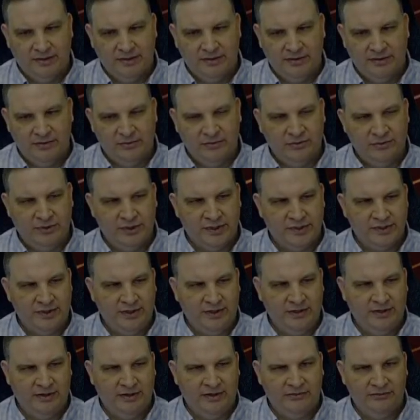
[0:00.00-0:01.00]
Do this
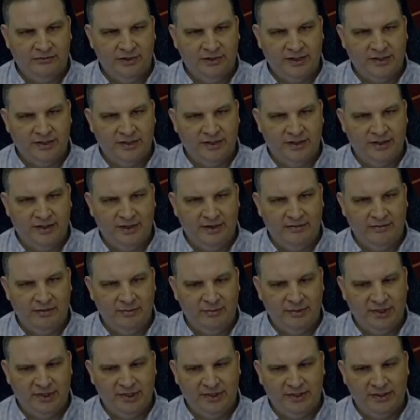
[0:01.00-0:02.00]
area effect on
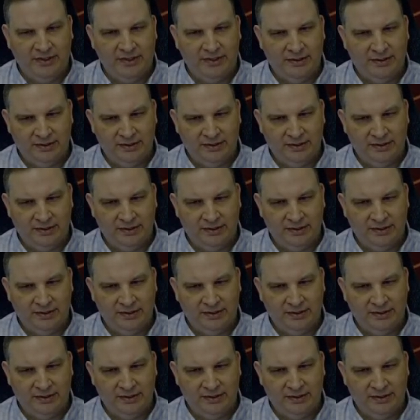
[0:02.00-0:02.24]
everybody.